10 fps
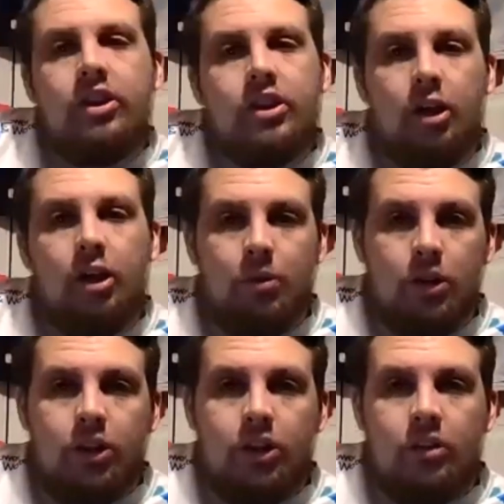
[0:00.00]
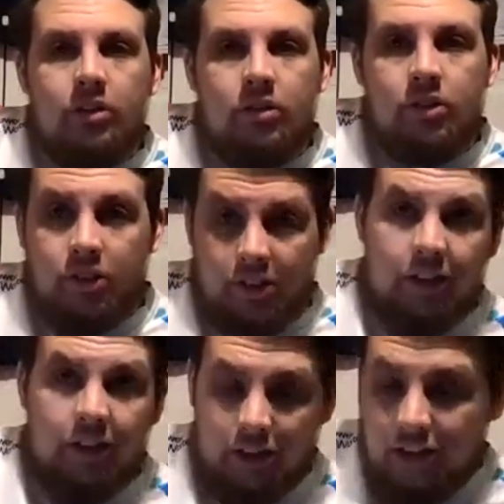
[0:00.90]
your help, boys.
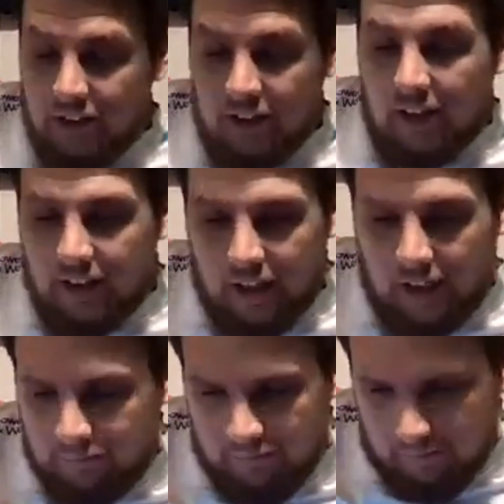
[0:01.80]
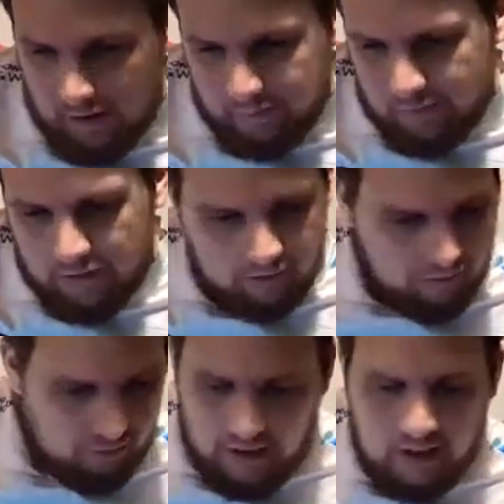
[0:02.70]
Genuinely, because I'm
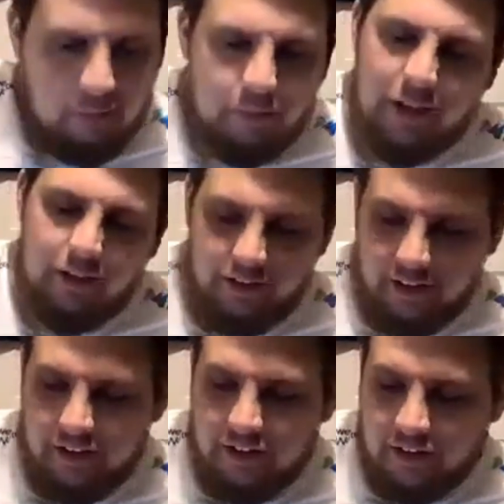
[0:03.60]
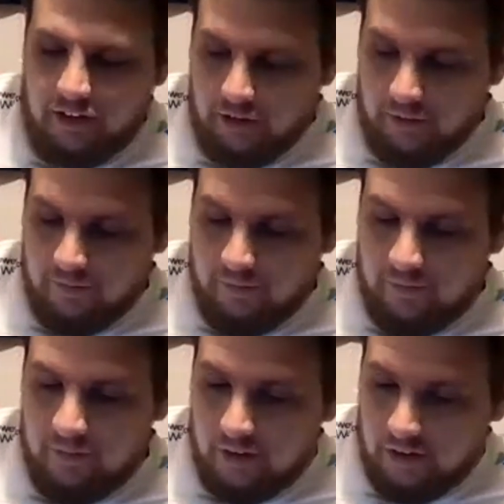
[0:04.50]
racking my brain on this. So,
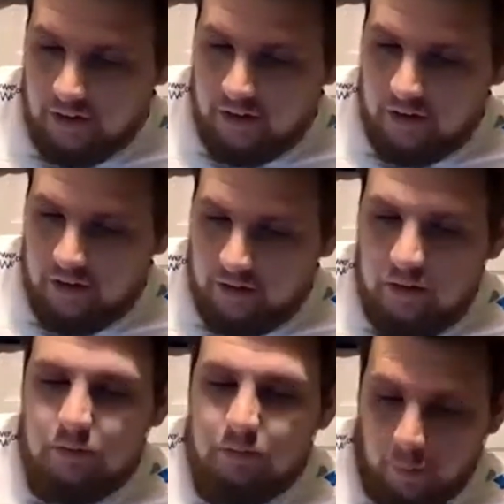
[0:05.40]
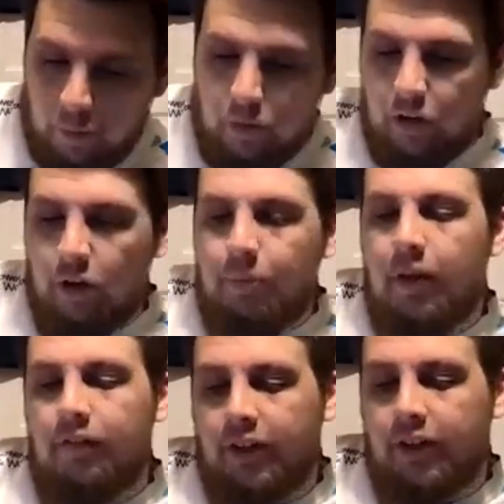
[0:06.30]
both
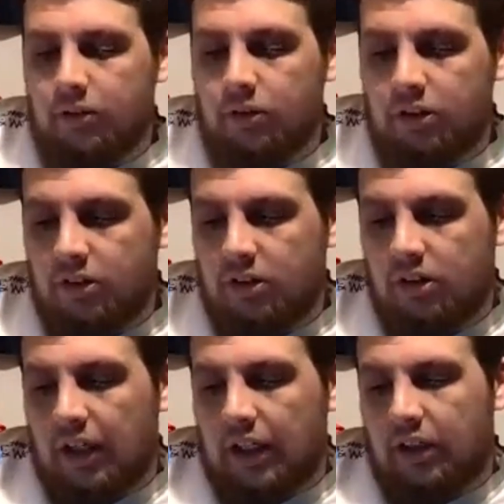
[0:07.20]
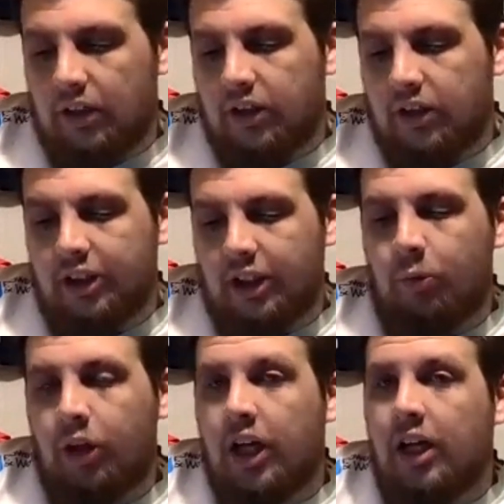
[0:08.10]
European finals are the same
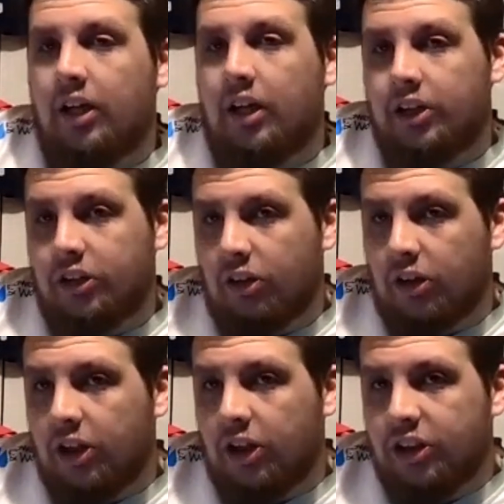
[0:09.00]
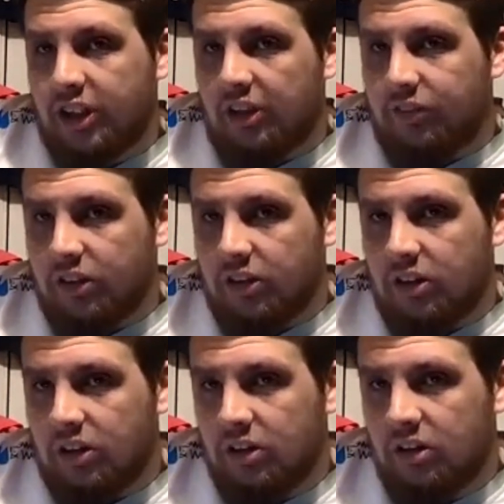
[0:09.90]
weekend as the London
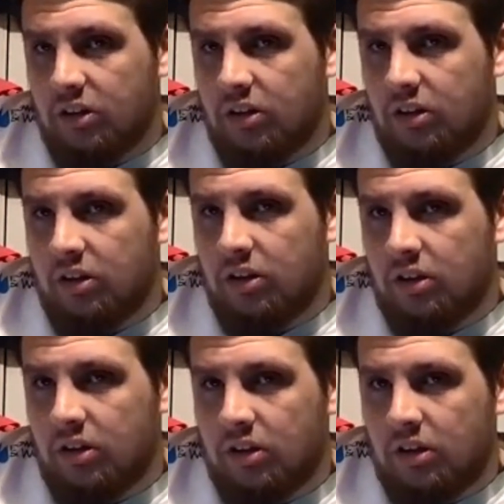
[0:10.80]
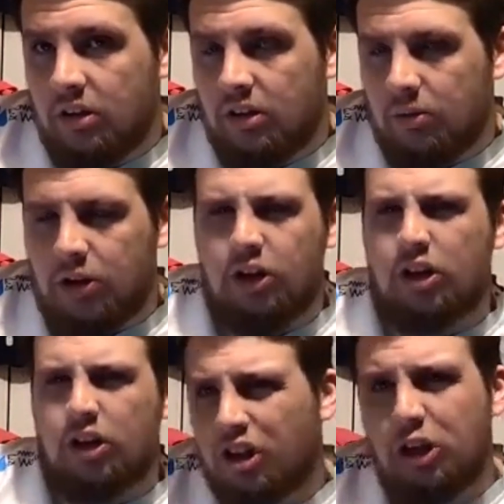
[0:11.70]
Sevens, which is a
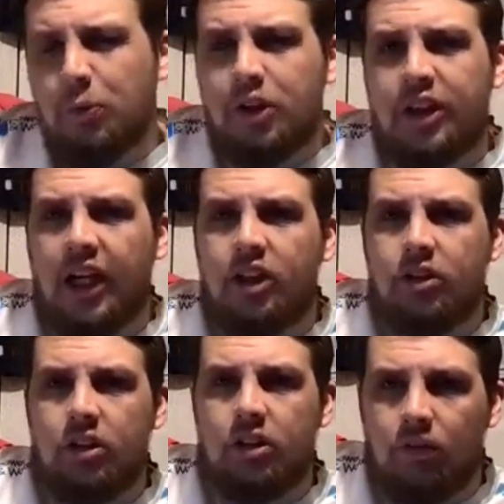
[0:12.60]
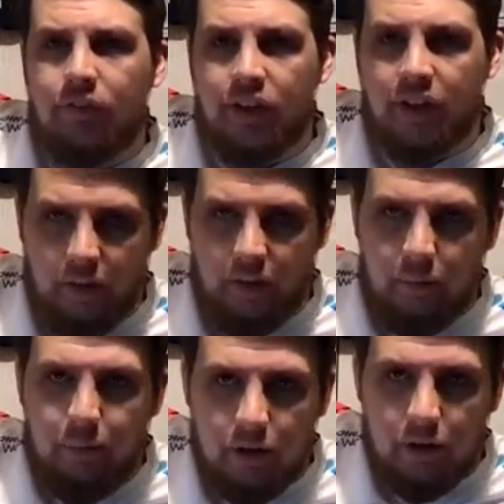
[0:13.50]
stupid scheduling conflict anyway,
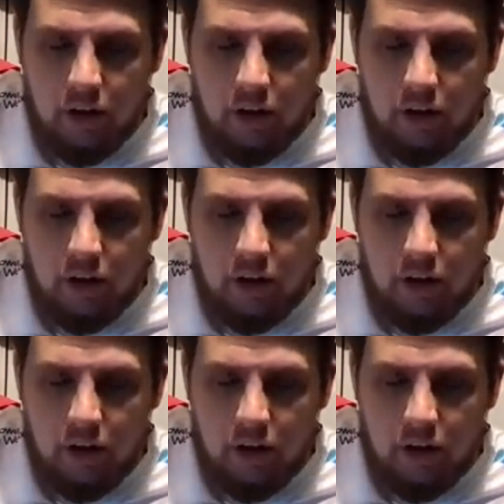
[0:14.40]
but